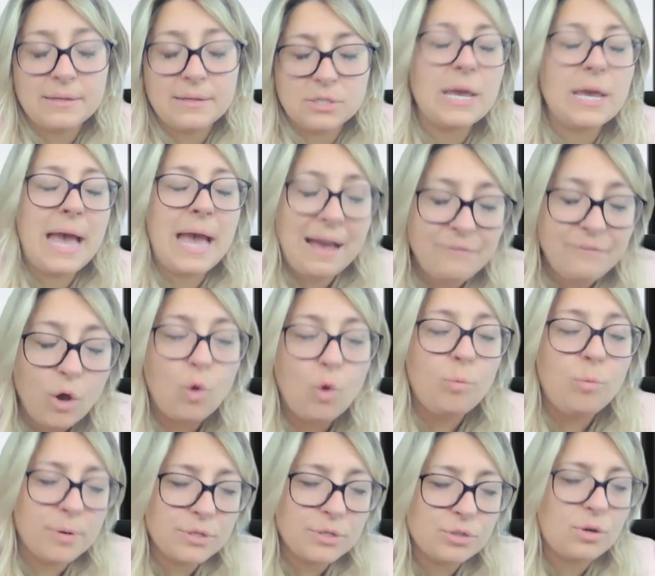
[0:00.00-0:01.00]
to have
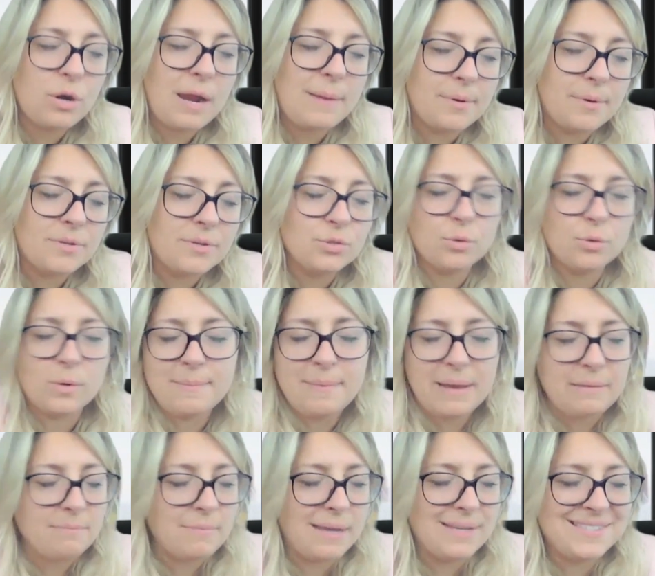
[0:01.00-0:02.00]
OAT prescribers. Sorry,
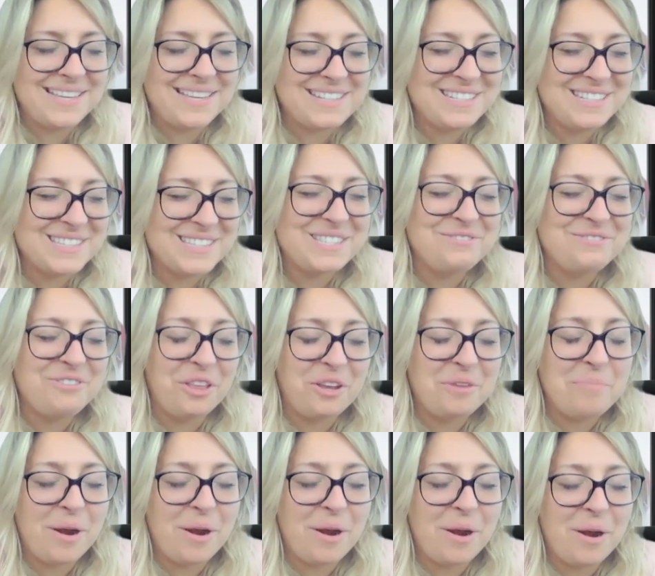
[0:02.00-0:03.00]
my sentence is
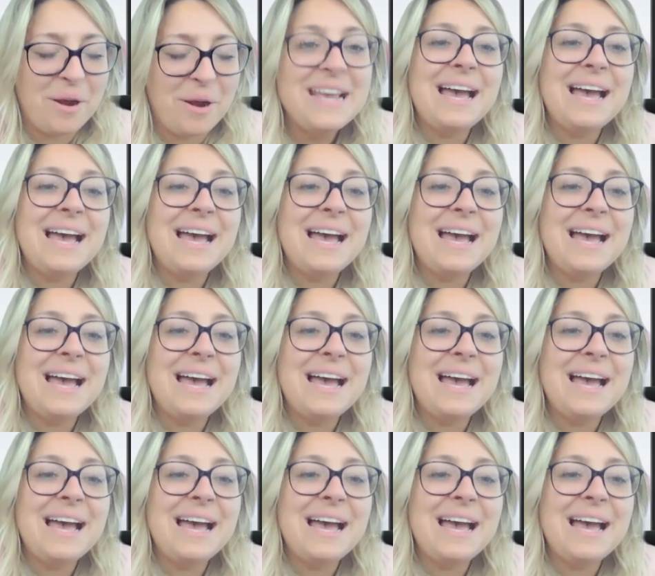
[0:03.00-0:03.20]
falling apart.